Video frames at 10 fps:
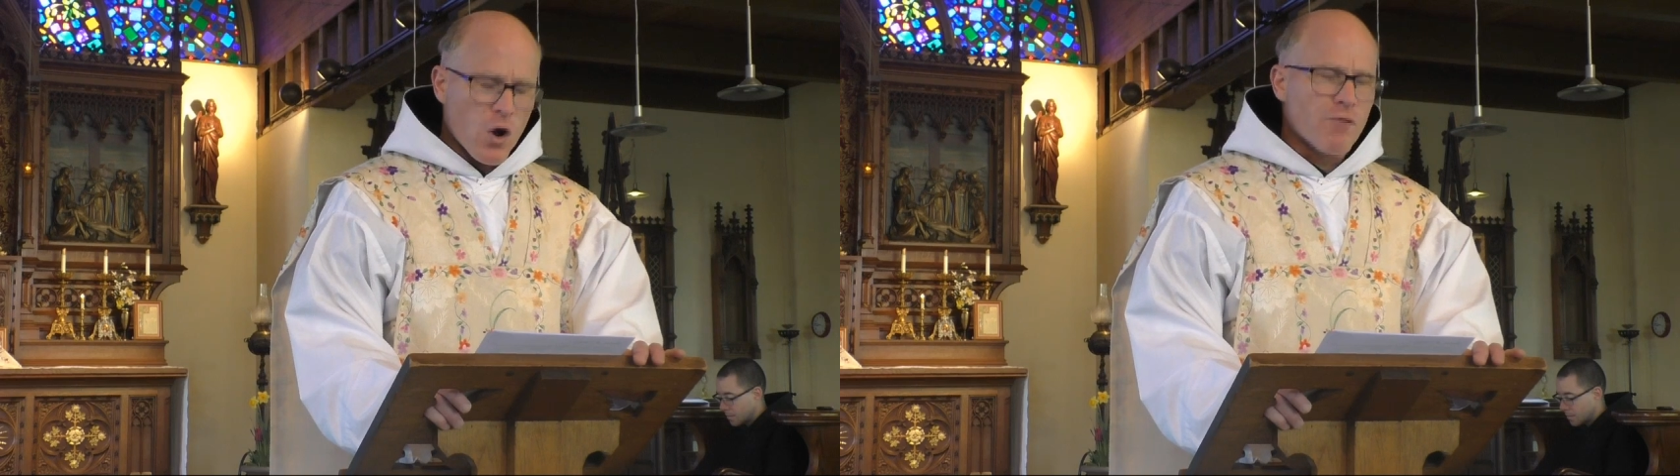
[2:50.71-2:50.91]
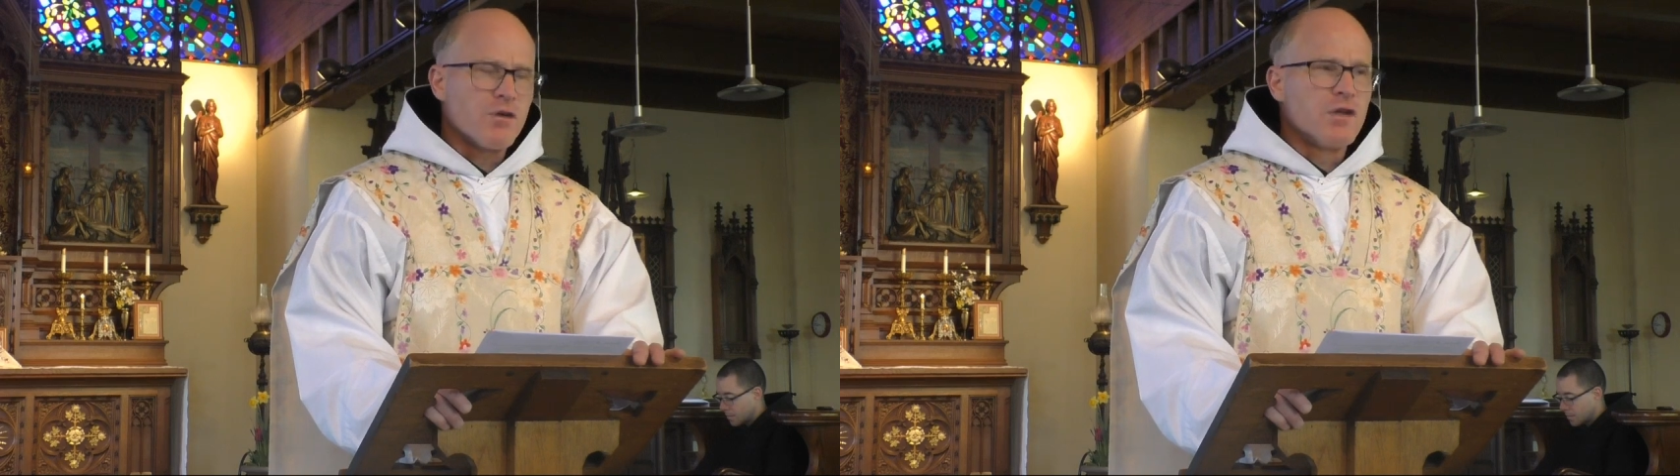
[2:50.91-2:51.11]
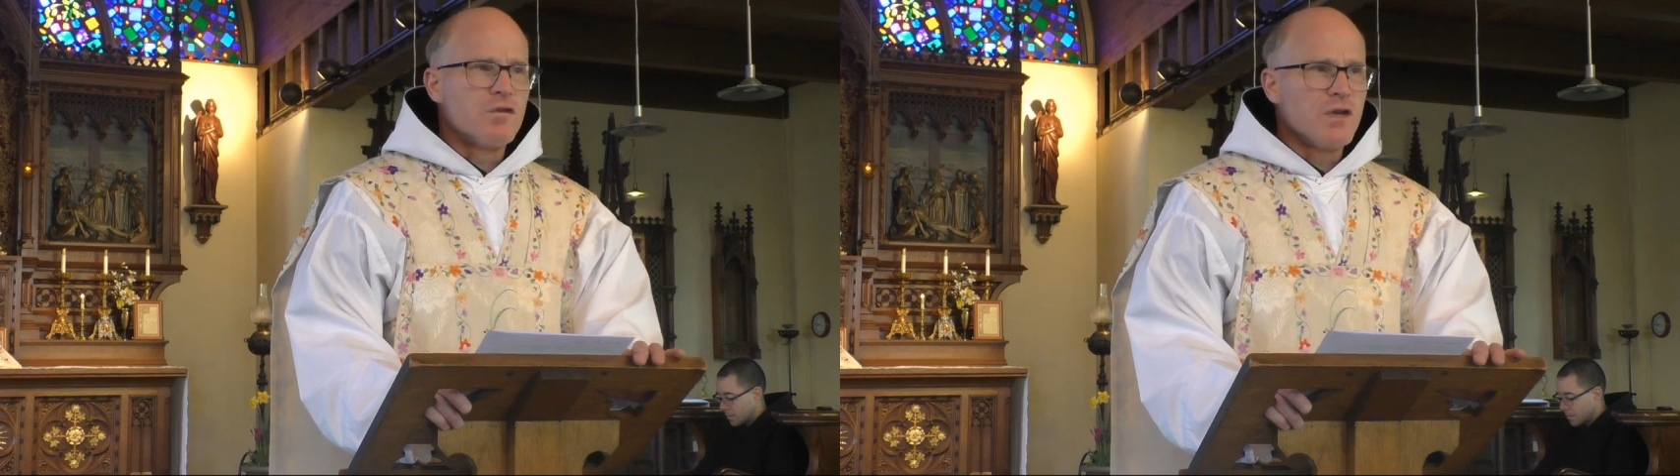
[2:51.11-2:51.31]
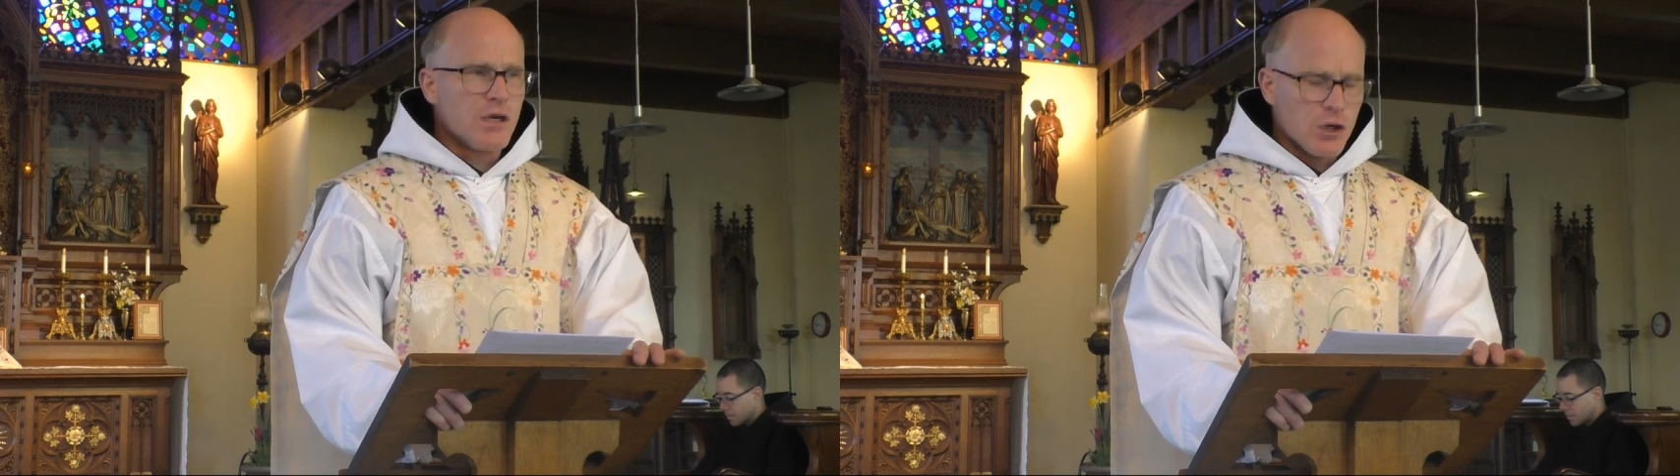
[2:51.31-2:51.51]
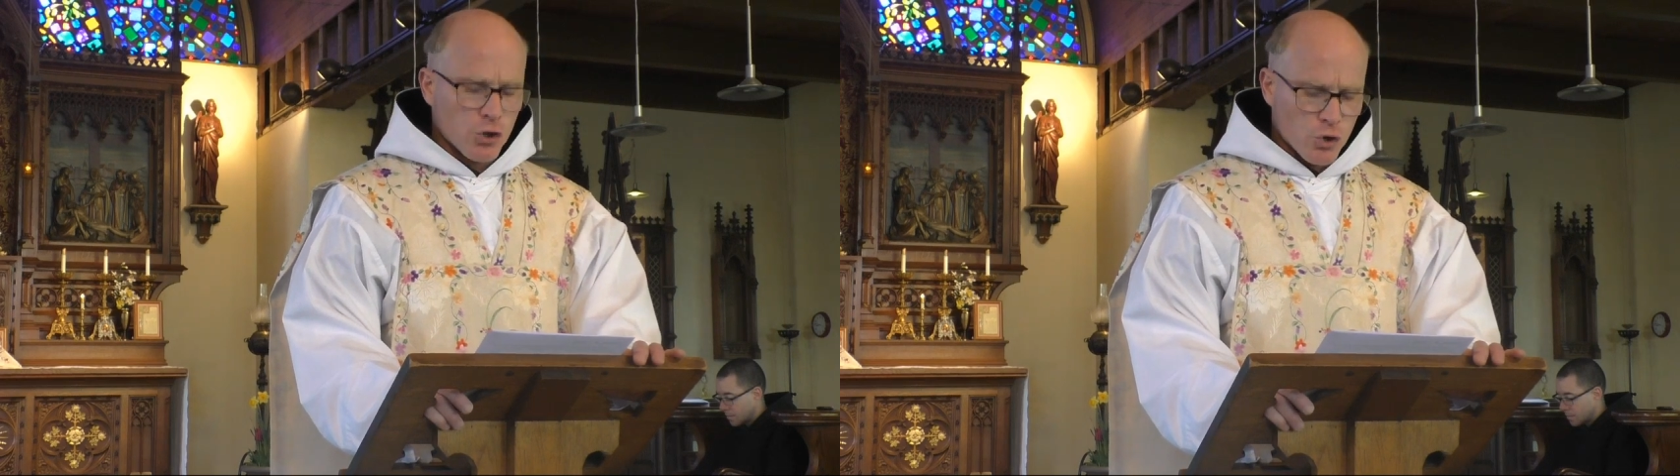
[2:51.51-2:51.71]
prophet
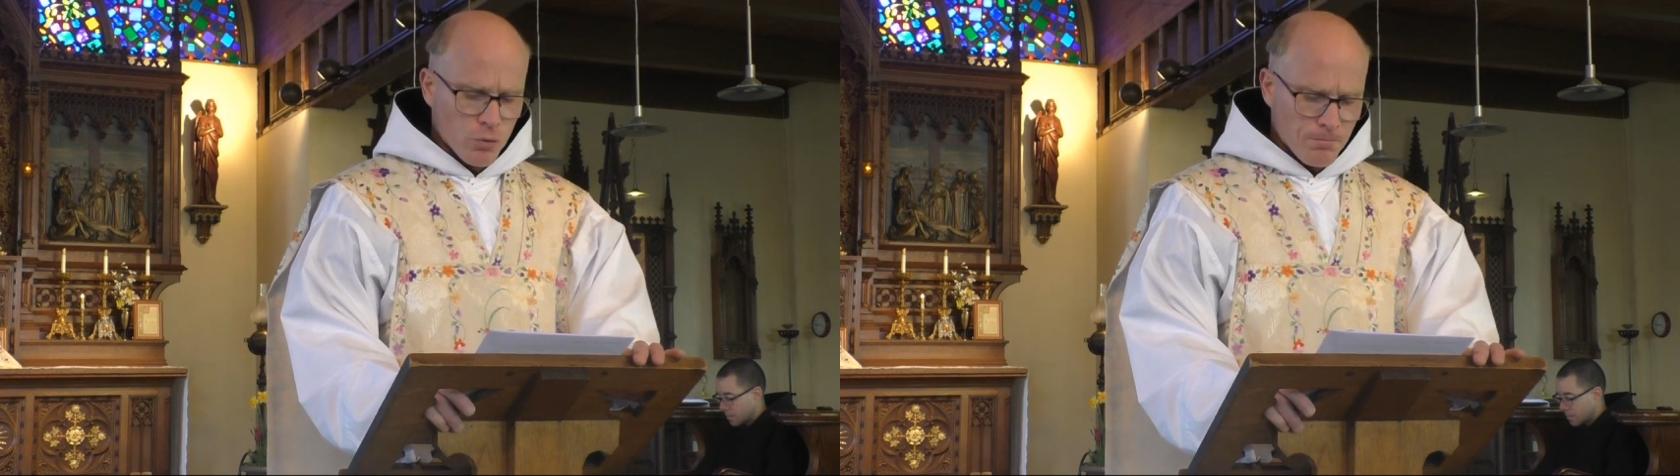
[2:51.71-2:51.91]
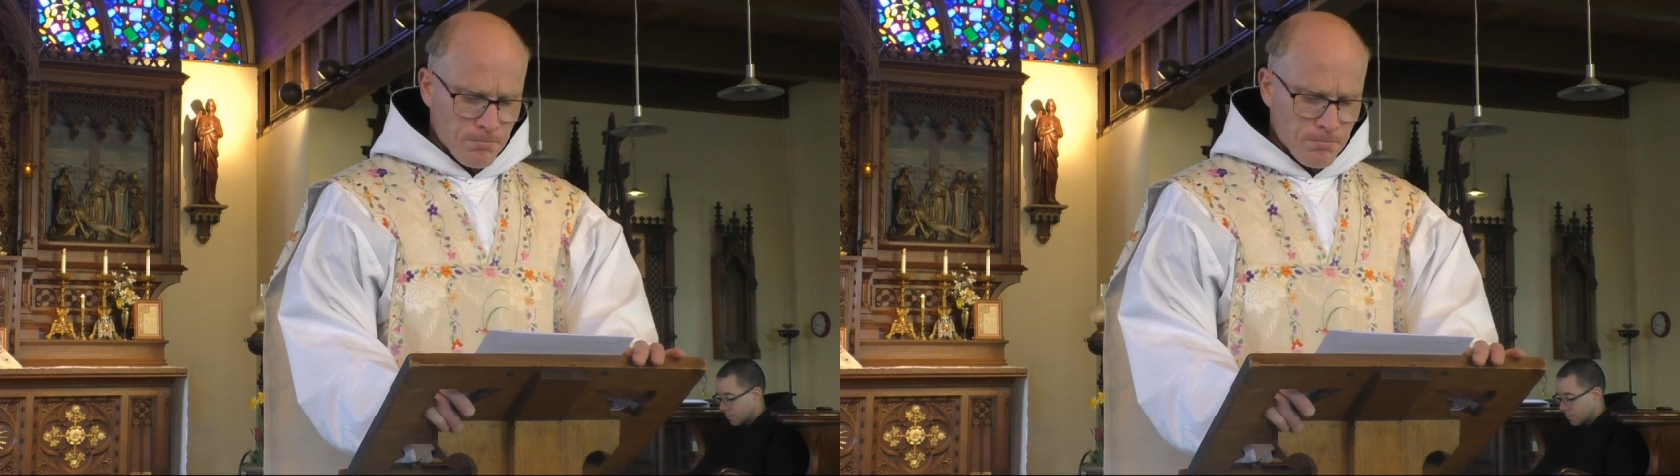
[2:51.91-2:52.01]
Ezekiel.